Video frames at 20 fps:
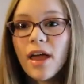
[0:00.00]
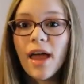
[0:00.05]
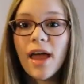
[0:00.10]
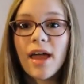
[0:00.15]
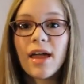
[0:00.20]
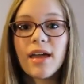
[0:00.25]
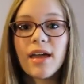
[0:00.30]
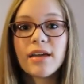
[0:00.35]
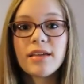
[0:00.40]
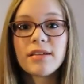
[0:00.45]

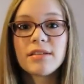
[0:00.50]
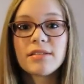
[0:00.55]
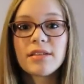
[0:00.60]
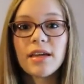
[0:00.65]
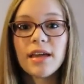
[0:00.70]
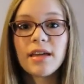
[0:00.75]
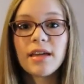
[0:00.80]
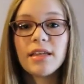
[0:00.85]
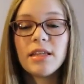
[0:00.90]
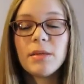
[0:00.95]
And
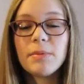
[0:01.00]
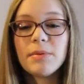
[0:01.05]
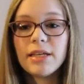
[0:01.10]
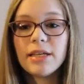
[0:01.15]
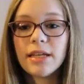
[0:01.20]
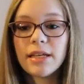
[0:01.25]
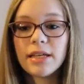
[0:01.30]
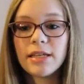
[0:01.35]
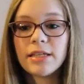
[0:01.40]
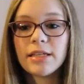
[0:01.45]
in the
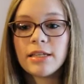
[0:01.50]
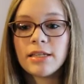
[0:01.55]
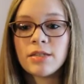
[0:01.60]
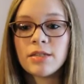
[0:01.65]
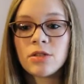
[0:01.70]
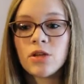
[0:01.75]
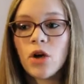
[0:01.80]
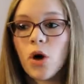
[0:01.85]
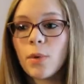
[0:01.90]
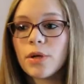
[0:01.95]
beginning, he's
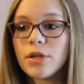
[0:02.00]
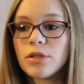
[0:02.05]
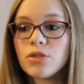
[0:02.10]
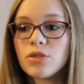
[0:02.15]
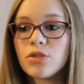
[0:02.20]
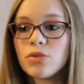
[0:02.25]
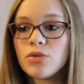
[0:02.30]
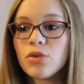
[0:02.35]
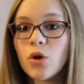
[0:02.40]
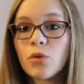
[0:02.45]
going
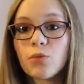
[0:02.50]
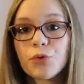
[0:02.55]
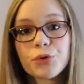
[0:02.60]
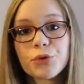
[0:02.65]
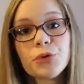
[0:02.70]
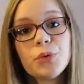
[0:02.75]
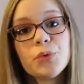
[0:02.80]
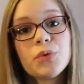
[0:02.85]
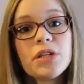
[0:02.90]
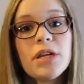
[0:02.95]
to go
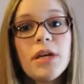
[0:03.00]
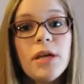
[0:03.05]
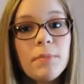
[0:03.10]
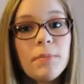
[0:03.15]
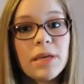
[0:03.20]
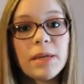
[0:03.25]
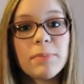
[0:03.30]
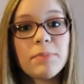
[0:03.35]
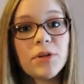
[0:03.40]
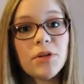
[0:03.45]
recruit
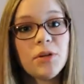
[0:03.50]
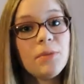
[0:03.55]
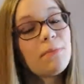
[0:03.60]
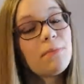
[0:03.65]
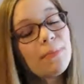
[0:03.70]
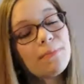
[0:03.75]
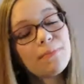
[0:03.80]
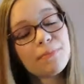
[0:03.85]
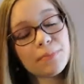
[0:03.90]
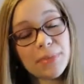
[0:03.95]
people,
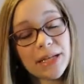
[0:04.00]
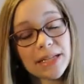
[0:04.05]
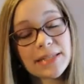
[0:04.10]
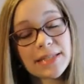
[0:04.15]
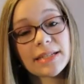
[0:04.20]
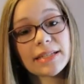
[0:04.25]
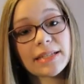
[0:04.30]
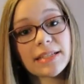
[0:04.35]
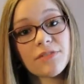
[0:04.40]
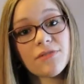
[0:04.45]

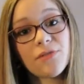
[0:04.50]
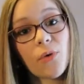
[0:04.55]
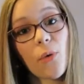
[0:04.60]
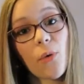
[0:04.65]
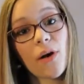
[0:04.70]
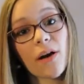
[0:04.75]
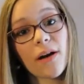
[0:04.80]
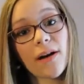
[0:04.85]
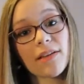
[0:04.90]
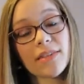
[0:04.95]
basically,
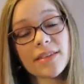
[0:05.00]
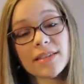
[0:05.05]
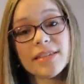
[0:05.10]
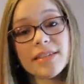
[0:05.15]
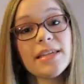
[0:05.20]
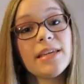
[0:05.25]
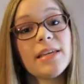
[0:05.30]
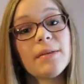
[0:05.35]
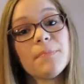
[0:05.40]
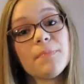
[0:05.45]
for the
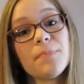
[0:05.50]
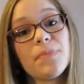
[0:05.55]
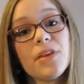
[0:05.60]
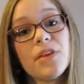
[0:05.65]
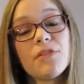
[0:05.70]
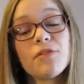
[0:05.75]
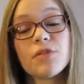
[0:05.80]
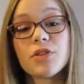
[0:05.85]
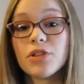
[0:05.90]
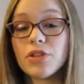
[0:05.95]
team
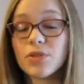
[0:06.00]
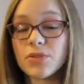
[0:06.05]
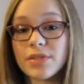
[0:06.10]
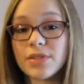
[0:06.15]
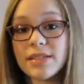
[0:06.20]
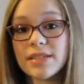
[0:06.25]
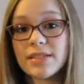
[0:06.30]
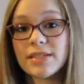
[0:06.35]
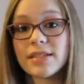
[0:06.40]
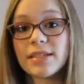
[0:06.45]
for the new
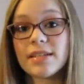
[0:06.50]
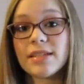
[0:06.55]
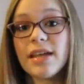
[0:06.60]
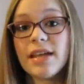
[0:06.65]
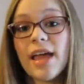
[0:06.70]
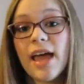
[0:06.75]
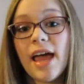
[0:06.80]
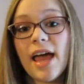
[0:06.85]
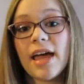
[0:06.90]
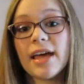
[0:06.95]
season.
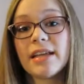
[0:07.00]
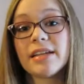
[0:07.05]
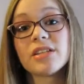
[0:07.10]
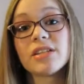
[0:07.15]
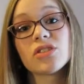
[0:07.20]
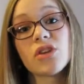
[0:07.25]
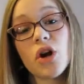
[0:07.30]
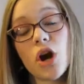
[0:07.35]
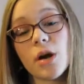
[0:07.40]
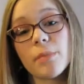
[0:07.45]
And
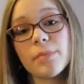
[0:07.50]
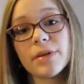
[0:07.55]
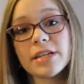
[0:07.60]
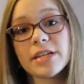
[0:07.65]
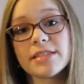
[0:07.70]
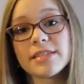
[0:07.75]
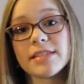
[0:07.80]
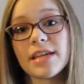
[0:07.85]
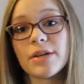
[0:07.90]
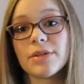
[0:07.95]
his car
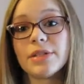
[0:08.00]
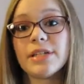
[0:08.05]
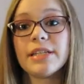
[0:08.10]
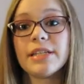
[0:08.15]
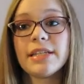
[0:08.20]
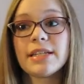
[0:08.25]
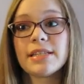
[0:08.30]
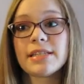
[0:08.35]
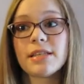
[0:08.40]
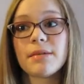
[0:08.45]
breaks down and
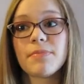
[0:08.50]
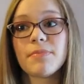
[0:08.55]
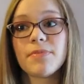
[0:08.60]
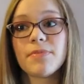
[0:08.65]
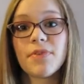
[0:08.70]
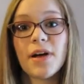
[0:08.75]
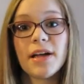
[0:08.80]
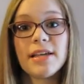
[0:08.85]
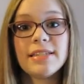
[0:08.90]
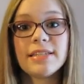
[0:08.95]
he ends up
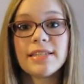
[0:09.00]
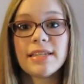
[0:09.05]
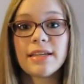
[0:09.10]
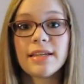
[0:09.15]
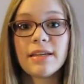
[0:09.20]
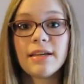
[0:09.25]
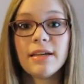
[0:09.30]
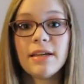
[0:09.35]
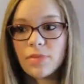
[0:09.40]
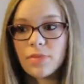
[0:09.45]

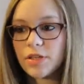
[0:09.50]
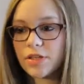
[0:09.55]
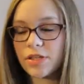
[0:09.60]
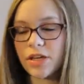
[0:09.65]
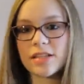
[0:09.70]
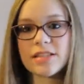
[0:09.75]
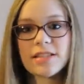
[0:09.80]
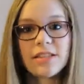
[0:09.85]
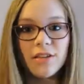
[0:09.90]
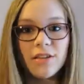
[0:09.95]
finding the
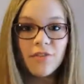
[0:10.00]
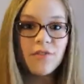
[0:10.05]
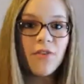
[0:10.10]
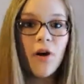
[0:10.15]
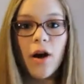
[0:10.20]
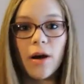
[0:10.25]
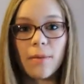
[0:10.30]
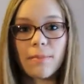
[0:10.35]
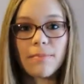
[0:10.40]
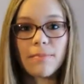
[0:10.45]
Tussler
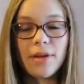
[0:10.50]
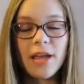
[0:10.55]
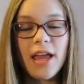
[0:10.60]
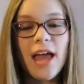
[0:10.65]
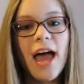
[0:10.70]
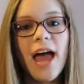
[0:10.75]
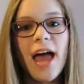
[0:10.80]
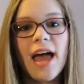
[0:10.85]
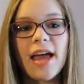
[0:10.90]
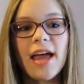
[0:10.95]
farm,
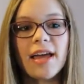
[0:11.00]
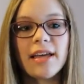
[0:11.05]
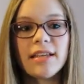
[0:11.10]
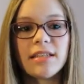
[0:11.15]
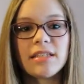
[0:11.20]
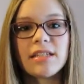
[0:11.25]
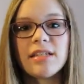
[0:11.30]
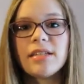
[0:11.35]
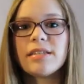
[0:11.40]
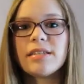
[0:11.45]

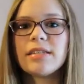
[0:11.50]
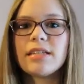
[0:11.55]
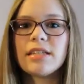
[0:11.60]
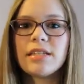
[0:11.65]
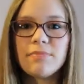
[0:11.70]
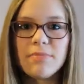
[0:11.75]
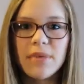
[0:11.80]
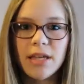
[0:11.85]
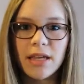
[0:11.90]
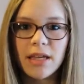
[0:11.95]
and he
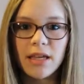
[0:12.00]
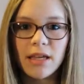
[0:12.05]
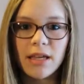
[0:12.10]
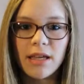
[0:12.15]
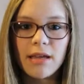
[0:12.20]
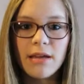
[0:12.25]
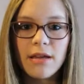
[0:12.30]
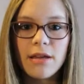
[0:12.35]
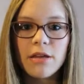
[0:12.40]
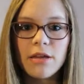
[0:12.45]
sees
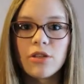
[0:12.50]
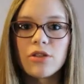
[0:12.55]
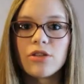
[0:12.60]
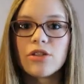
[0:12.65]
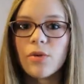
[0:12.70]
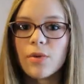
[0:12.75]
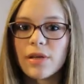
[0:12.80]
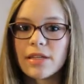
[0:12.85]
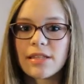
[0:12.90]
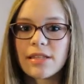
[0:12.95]
Mickey
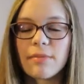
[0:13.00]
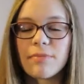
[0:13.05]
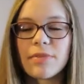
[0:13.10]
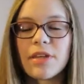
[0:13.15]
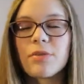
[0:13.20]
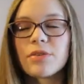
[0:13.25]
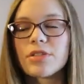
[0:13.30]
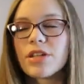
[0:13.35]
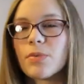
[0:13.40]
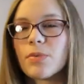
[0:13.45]
doing something,
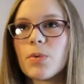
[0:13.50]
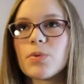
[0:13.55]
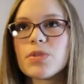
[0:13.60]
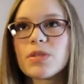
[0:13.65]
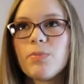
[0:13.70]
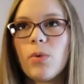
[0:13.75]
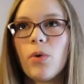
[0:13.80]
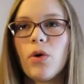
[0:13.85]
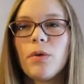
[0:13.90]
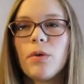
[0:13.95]
which I won't
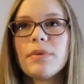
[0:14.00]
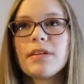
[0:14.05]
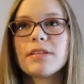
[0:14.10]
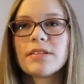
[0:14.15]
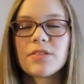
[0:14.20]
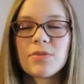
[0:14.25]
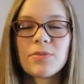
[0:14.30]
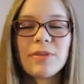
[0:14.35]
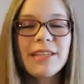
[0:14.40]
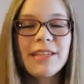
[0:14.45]
spoil because
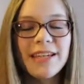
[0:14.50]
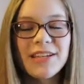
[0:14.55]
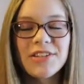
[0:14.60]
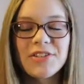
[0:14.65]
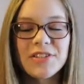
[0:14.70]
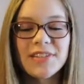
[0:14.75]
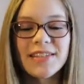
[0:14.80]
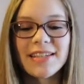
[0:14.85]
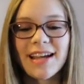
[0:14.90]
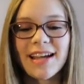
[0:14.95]
it's really
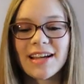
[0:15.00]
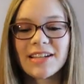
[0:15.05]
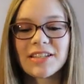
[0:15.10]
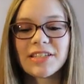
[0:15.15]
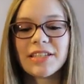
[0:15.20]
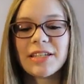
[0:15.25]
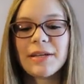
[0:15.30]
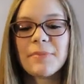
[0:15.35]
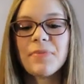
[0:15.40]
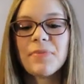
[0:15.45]
interesting
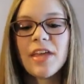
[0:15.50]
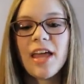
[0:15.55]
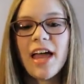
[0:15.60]
actually,